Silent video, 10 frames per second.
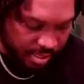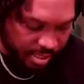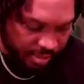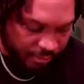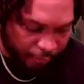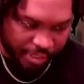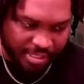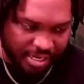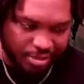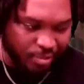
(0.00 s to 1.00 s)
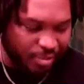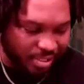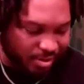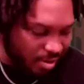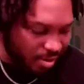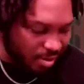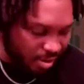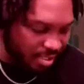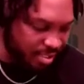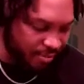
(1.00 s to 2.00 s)
fresh, I don't know what to
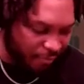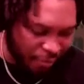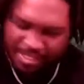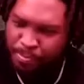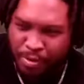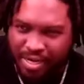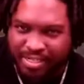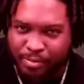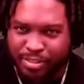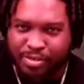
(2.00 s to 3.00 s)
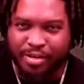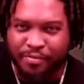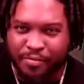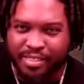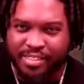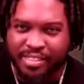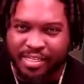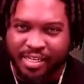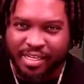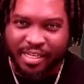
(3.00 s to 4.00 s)
call it, the fresh product, would you call it fresh?
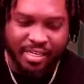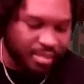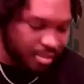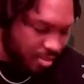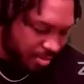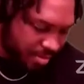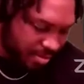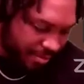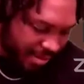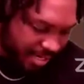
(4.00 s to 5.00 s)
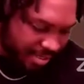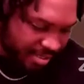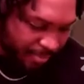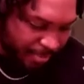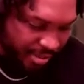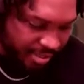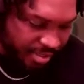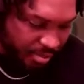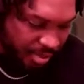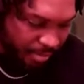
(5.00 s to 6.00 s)
No, if I had to compare it
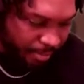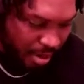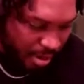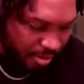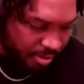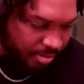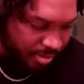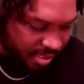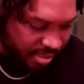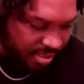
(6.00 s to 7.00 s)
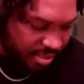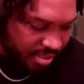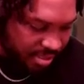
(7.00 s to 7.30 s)
to a bars mix,